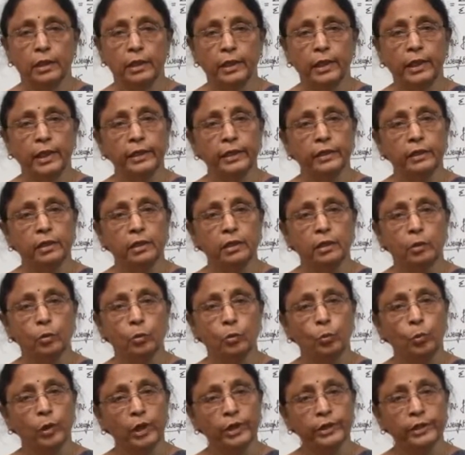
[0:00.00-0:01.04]
and
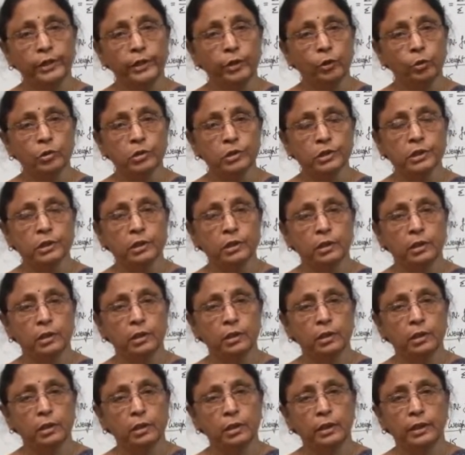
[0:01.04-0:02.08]
1 denotes
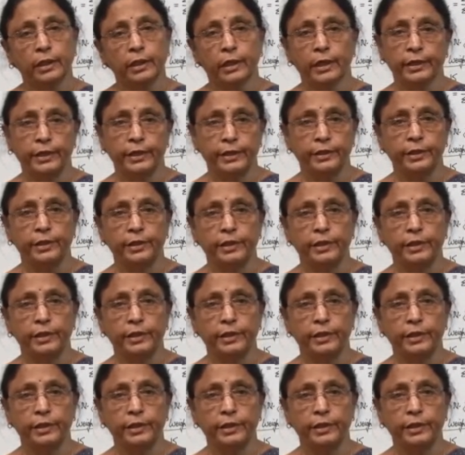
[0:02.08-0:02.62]
current